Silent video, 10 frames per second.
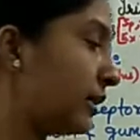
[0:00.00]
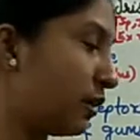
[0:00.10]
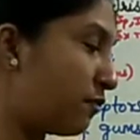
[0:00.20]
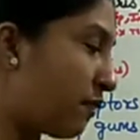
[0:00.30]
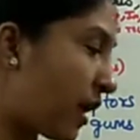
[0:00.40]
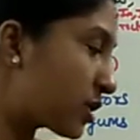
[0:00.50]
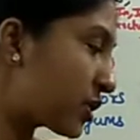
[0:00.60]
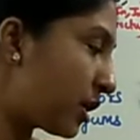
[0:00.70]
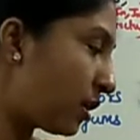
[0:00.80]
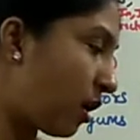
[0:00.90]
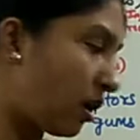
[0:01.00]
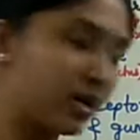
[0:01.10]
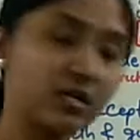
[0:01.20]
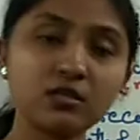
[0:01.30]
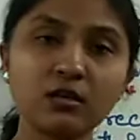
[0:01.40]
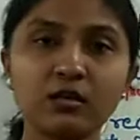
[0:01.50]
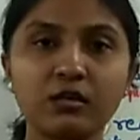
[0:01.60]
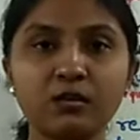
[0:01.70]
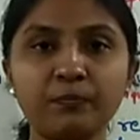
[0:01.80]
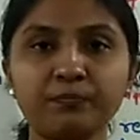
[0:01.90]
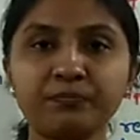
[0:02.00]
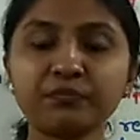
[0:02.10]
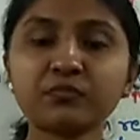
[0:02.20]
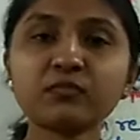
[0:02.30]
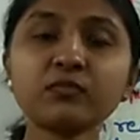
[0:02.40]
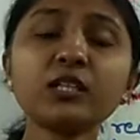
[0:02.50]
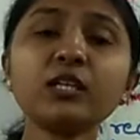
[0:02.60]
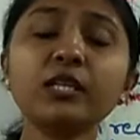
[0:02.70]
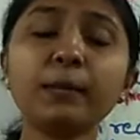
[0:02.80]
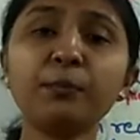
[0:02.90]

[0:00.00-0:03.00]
the function is they